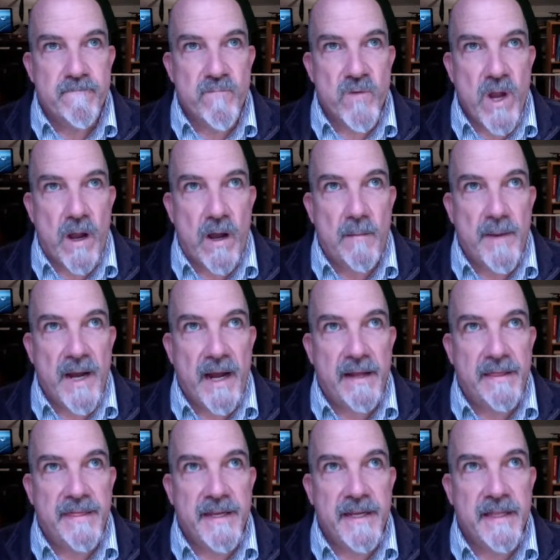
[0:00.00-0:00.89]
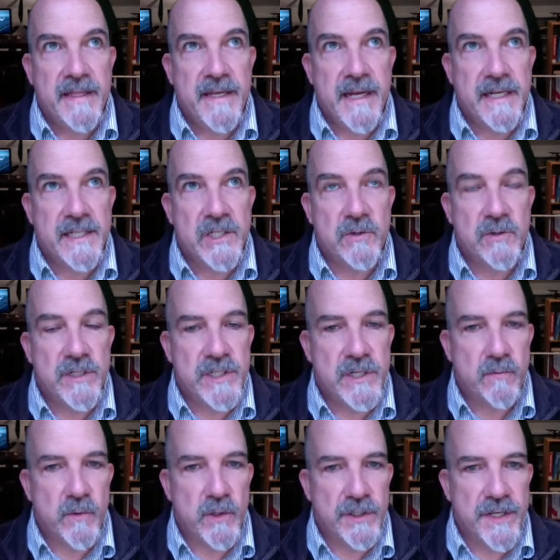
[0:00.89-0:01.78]
I think the answer is
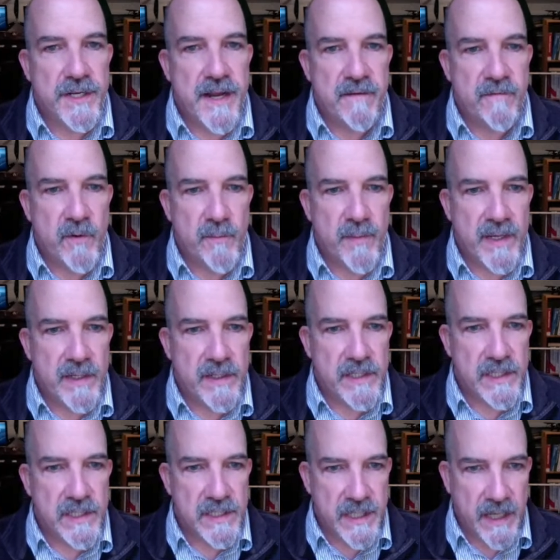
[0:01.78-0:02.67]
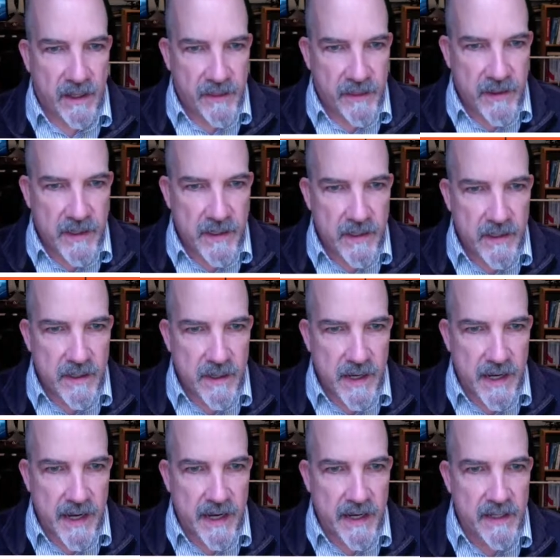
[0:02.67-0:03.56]
it will never be as stealthy
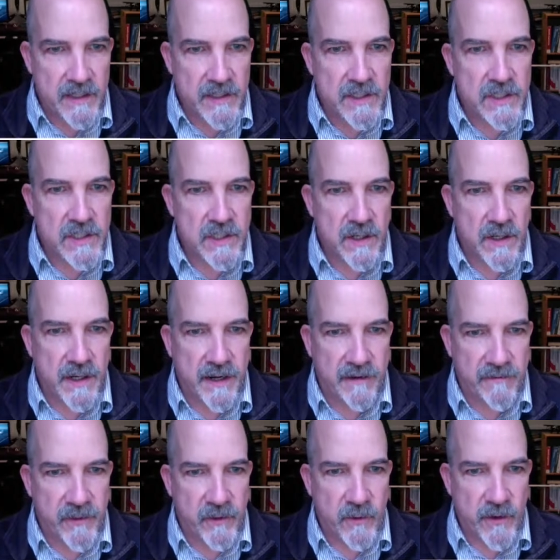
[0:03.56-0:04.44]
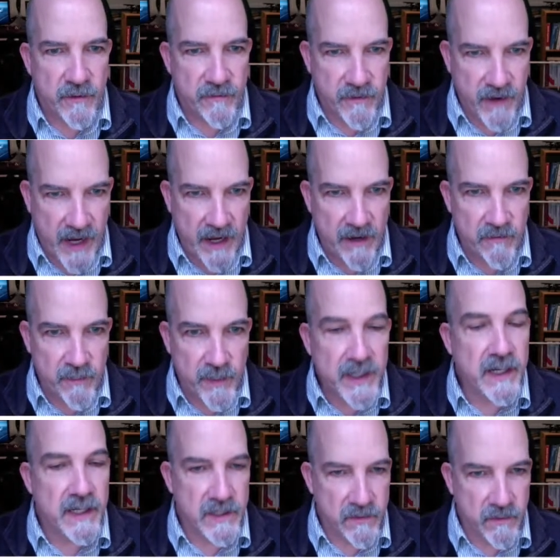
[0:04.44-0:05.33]
as an F-35
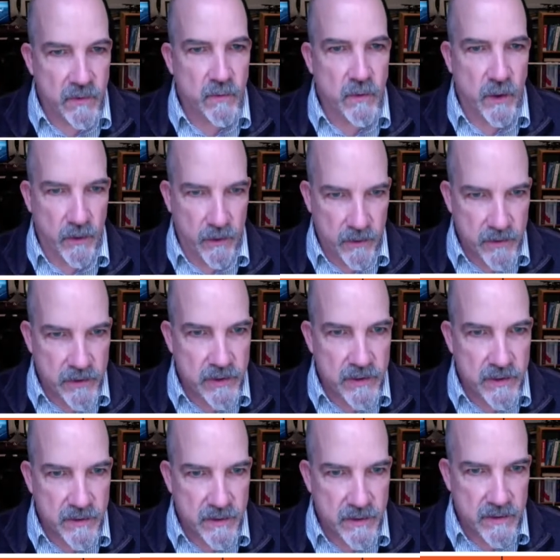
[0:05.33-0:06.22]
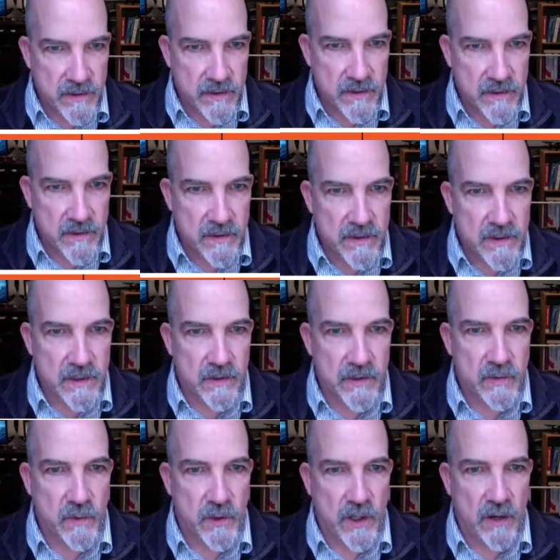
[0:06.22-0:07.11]
because of the rotors.
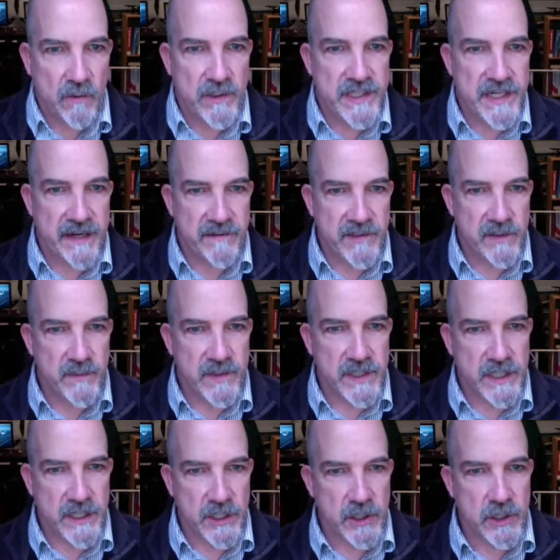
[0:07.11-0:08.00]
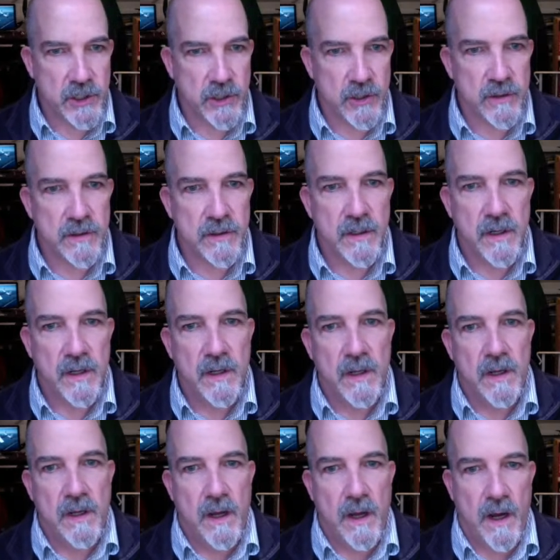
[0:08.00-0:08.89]
Those will always have some signature.
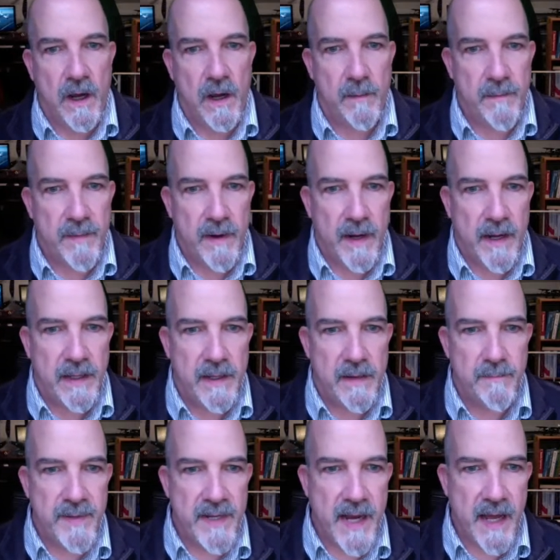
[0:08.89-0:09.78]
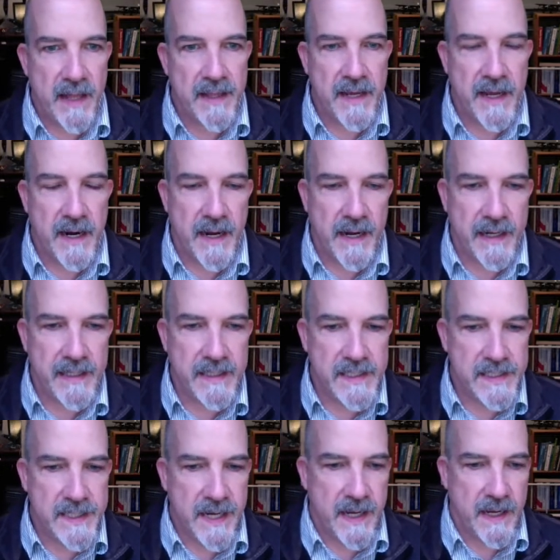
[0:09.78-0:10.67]
And then beyond that, I can
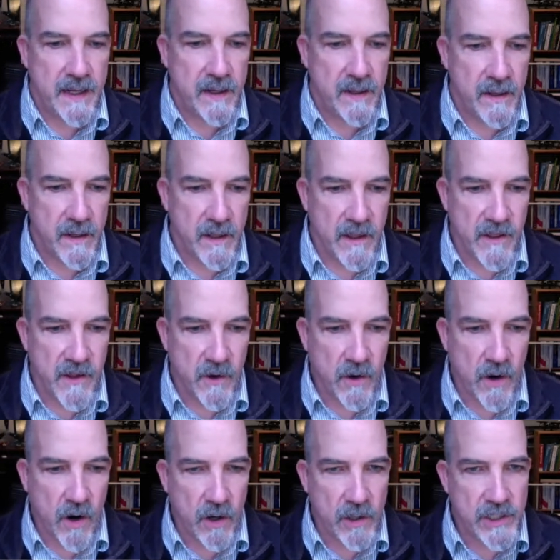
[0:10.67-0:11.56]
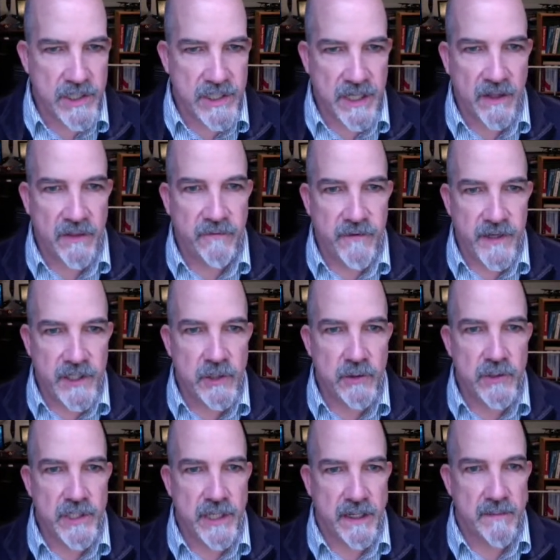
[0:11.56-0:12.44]
say there are stealth
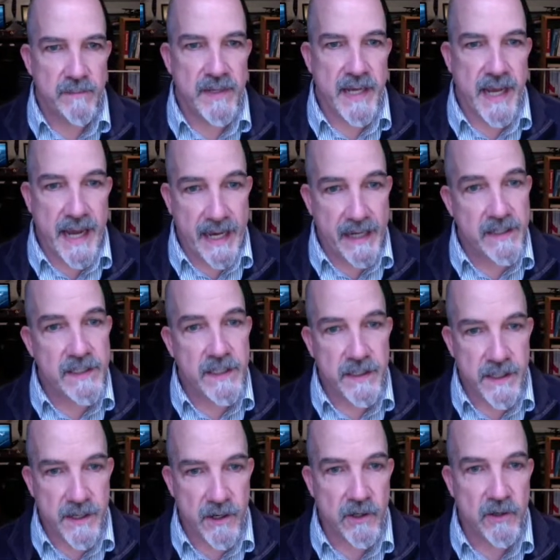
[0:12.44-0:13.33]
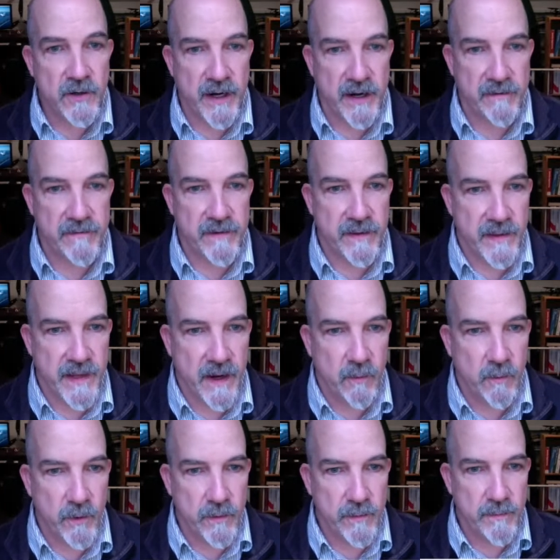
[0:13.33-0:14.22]
features that can be added to the aircraft that
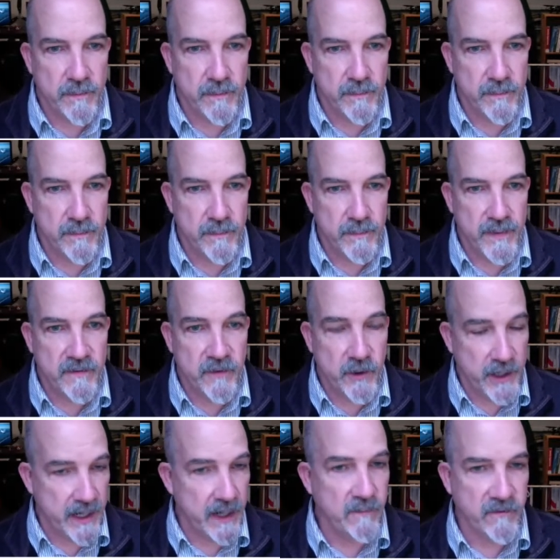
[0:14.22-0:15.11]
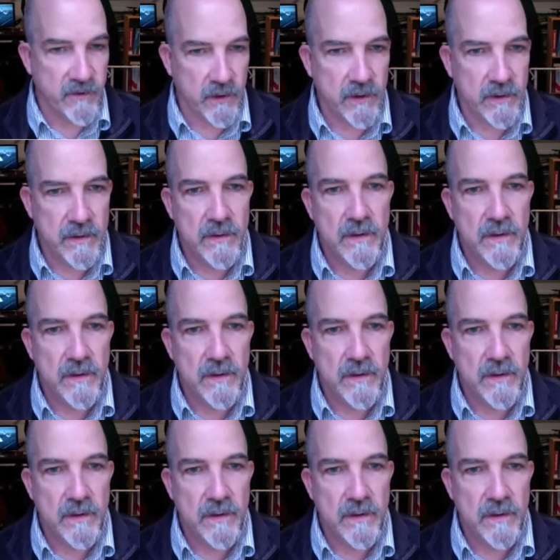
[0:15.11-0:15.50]
would be very helpful.